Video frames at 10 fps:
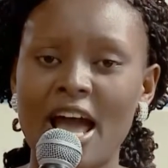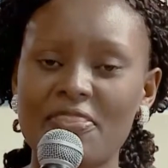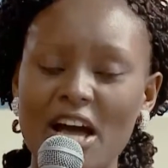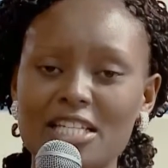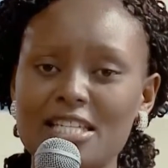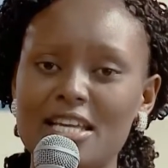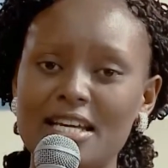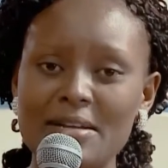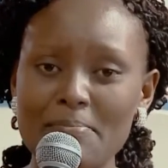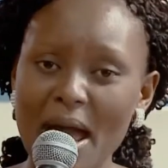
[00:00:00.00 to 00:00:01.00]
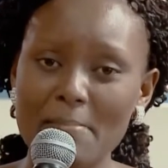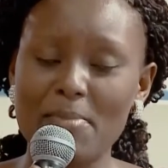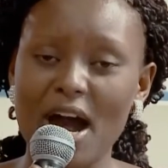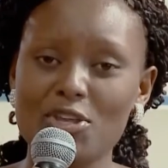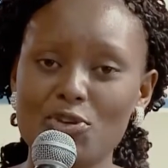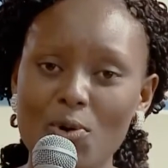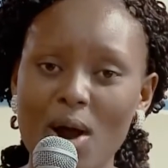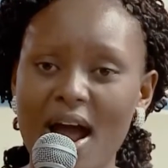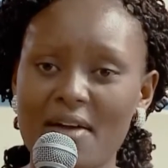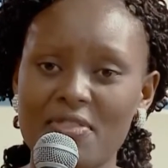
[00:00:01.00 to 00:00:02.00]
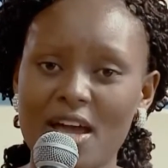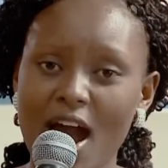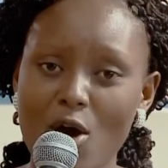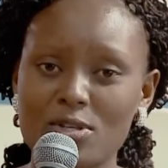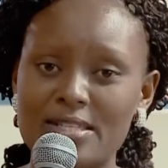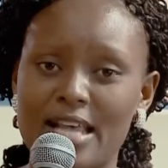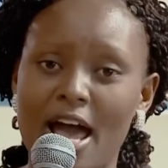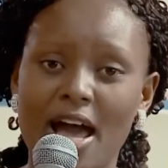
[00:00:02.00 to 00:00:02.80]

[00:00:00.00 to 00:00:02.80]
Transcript: that remember you are the house